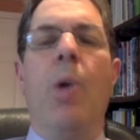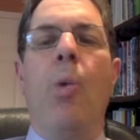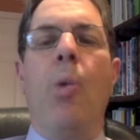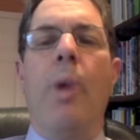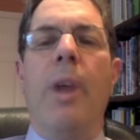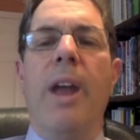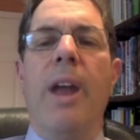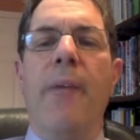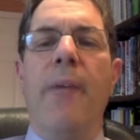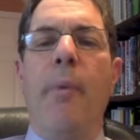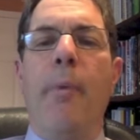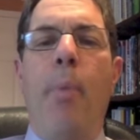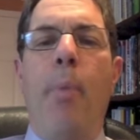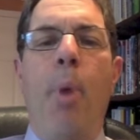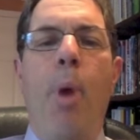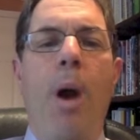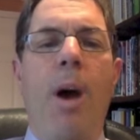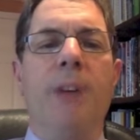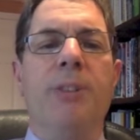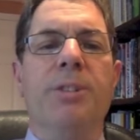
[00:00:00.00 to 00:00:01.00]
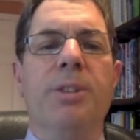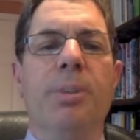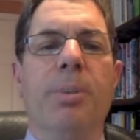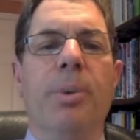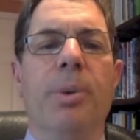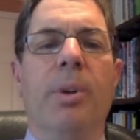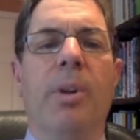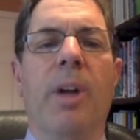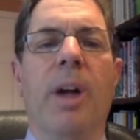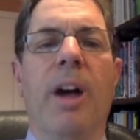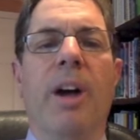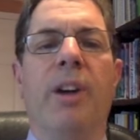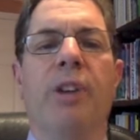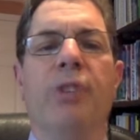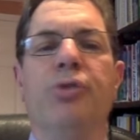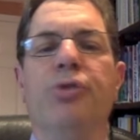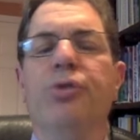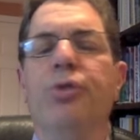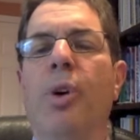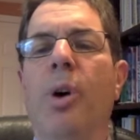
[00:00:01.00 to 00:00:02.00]
Whenever possible, a
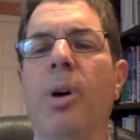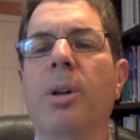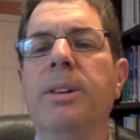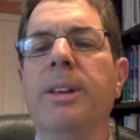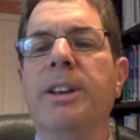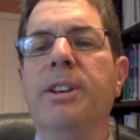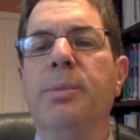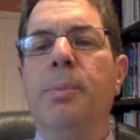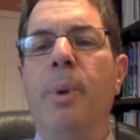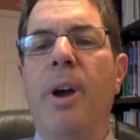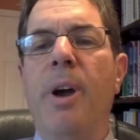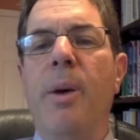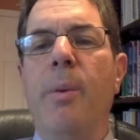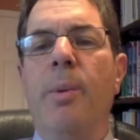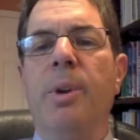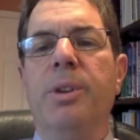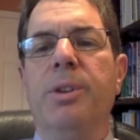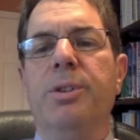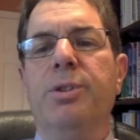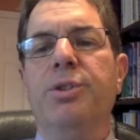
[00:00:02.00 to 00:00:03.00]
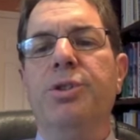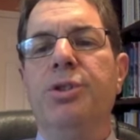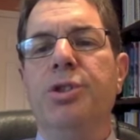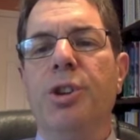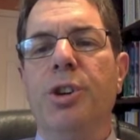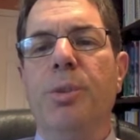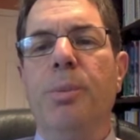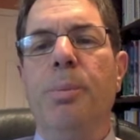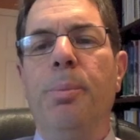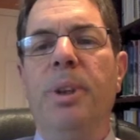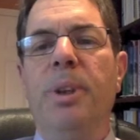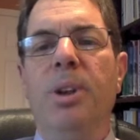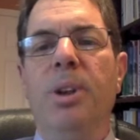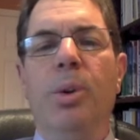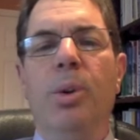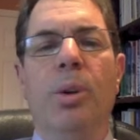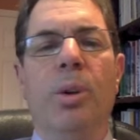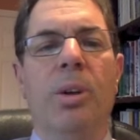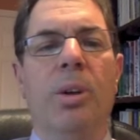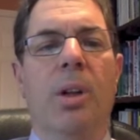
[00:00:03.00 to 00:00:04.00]
controlled experiment should be
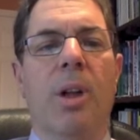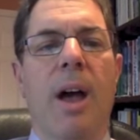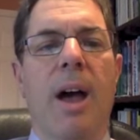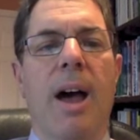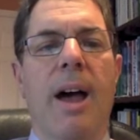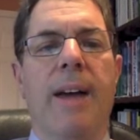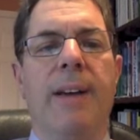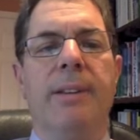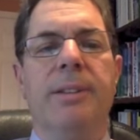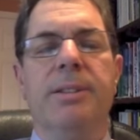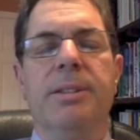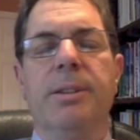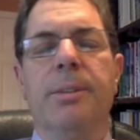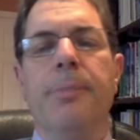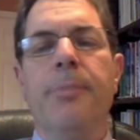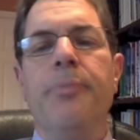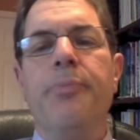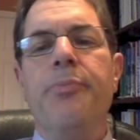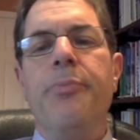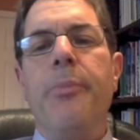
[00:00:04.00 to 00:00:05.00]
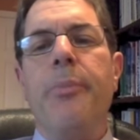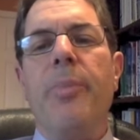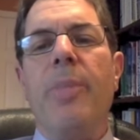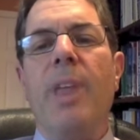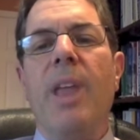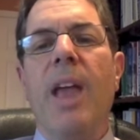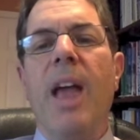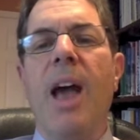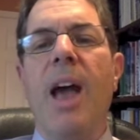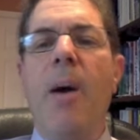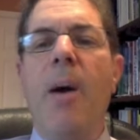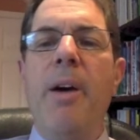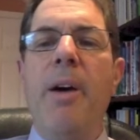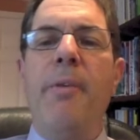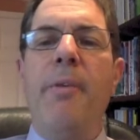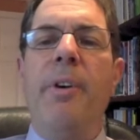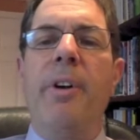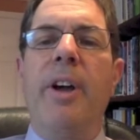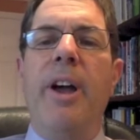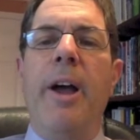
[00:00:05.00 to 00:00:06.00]
utilized.
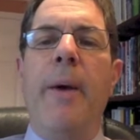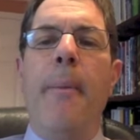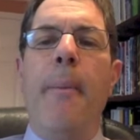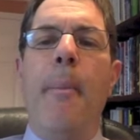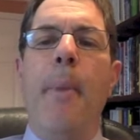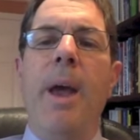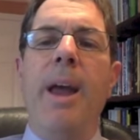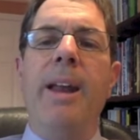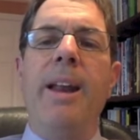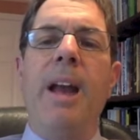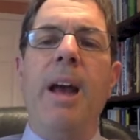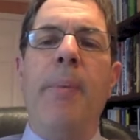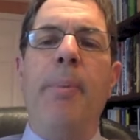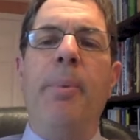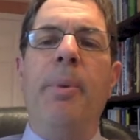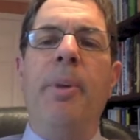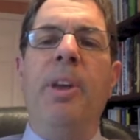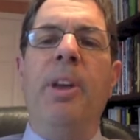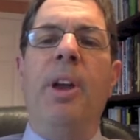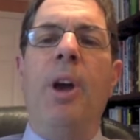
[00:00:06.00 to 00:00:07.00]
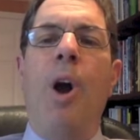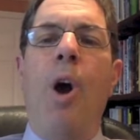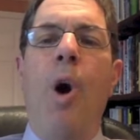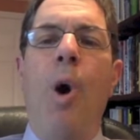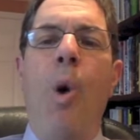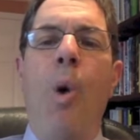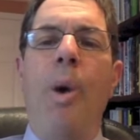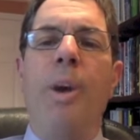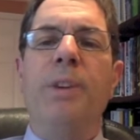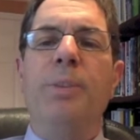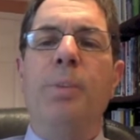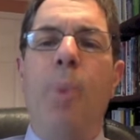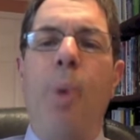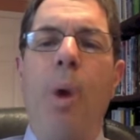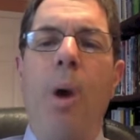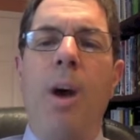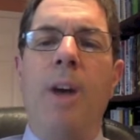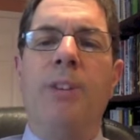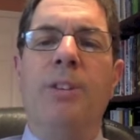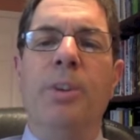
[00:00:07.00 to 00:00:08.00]
However, it may not be always
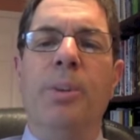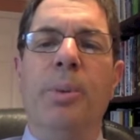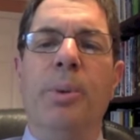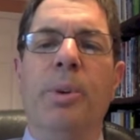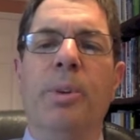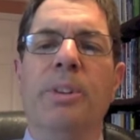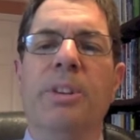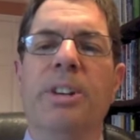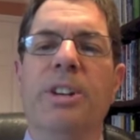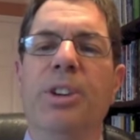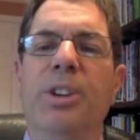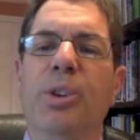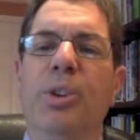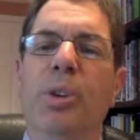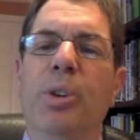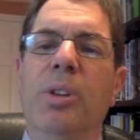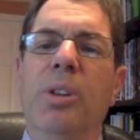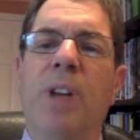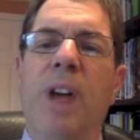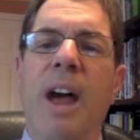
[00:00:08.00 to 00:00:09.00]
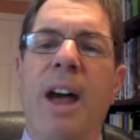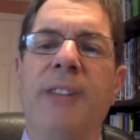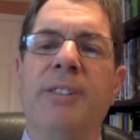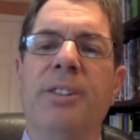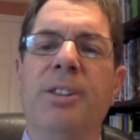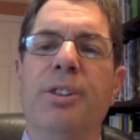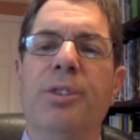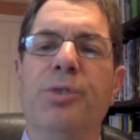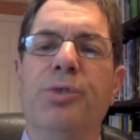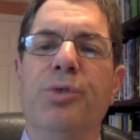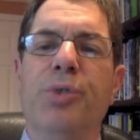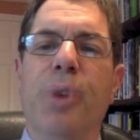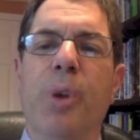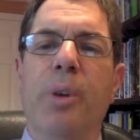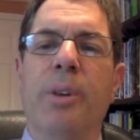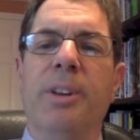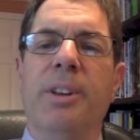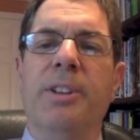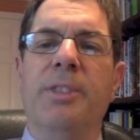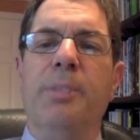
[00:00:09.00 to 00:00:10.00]
possible to utilize a
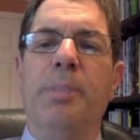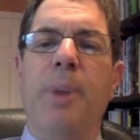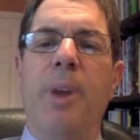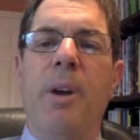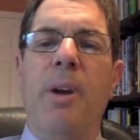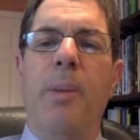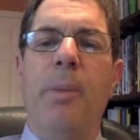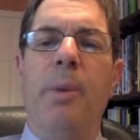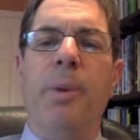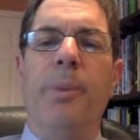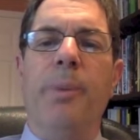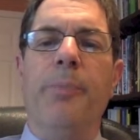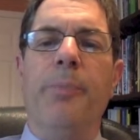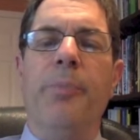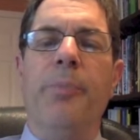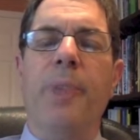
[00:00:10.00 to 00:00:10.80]
controlled experiment.